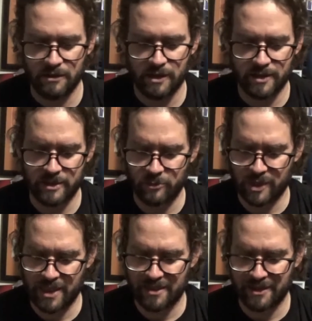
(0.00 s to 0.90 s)
And then we're
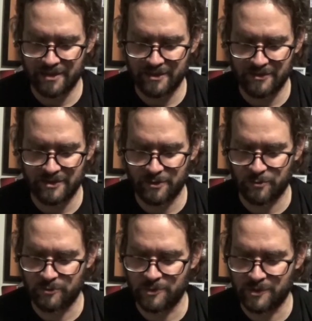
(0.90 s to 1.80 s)
getting into
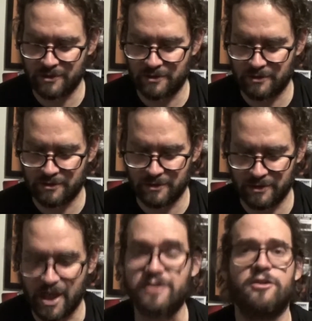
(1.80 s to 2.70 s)
some
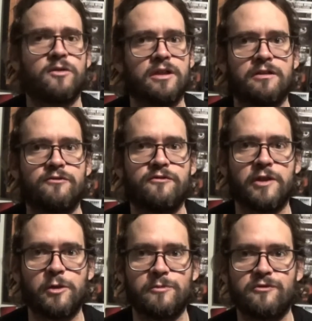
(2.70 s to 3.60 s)
not so good
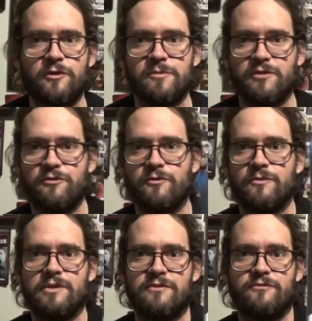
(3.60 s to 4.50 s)
films from
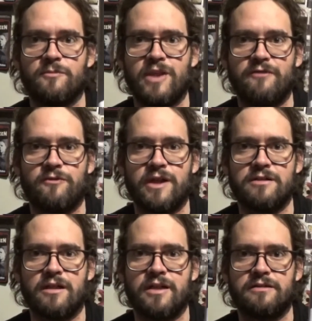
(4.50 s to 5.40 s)
that franchise,